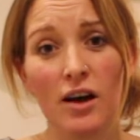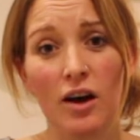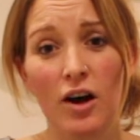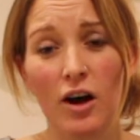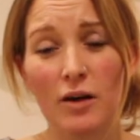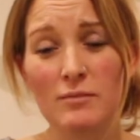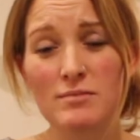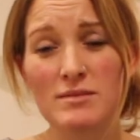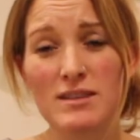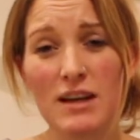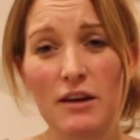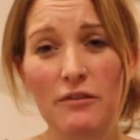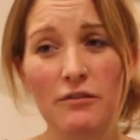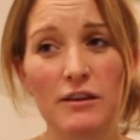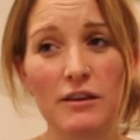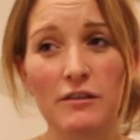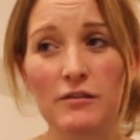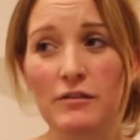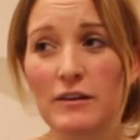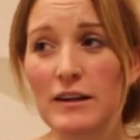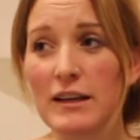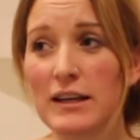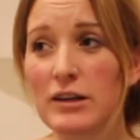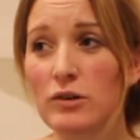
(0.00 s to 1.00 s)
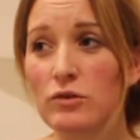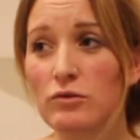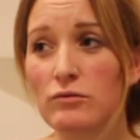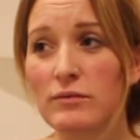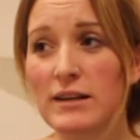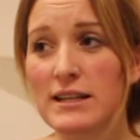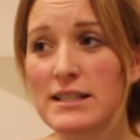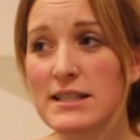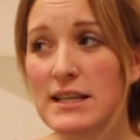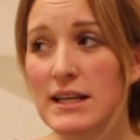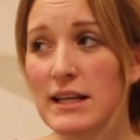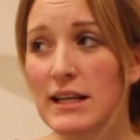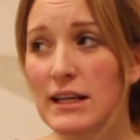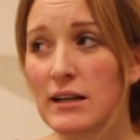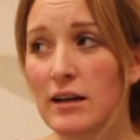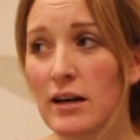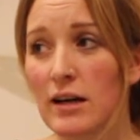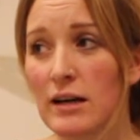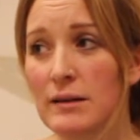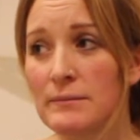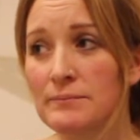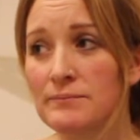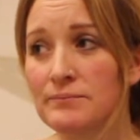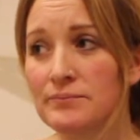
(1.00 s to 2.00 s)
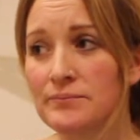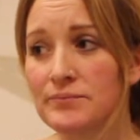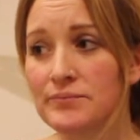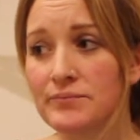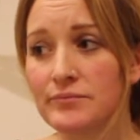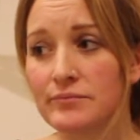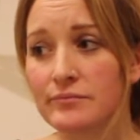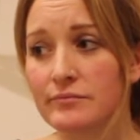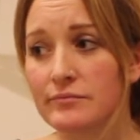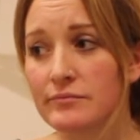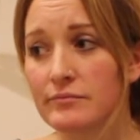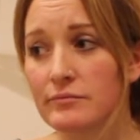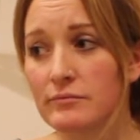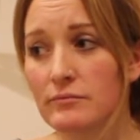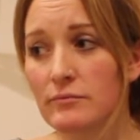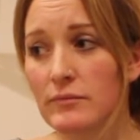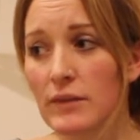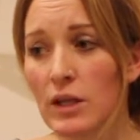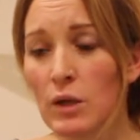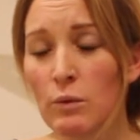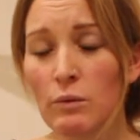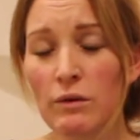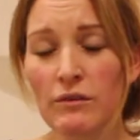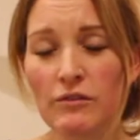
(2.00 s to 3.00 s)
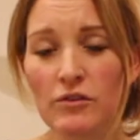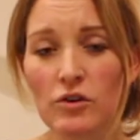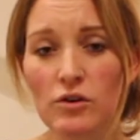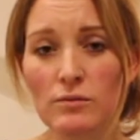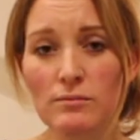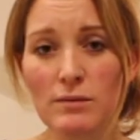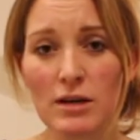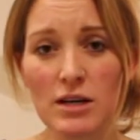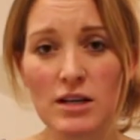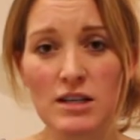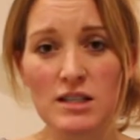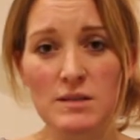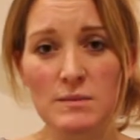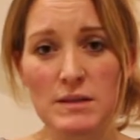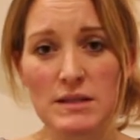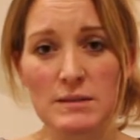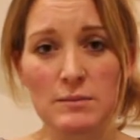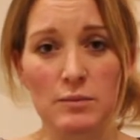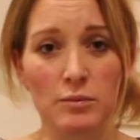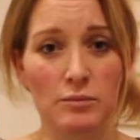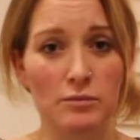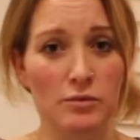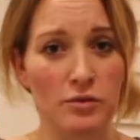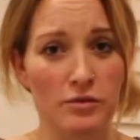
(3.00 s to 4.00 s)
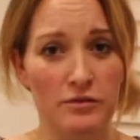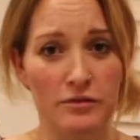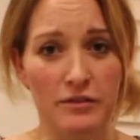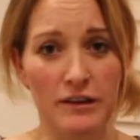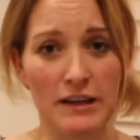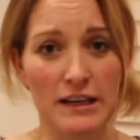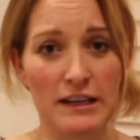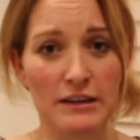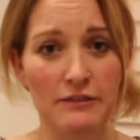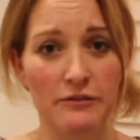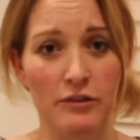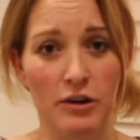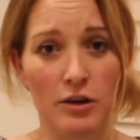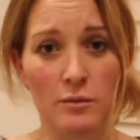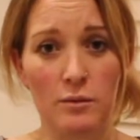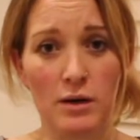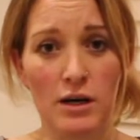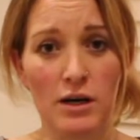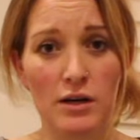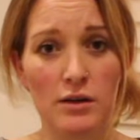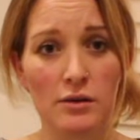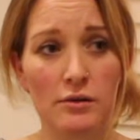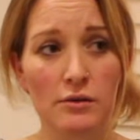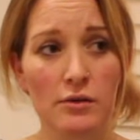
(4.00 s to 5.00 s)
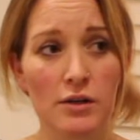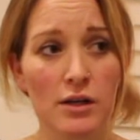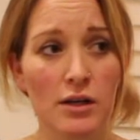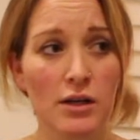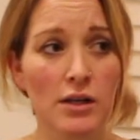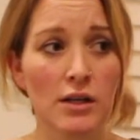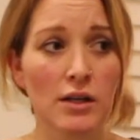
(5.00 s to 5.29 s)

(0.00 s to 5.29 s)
I'm definitely feeling already. My husband's not feeling very well.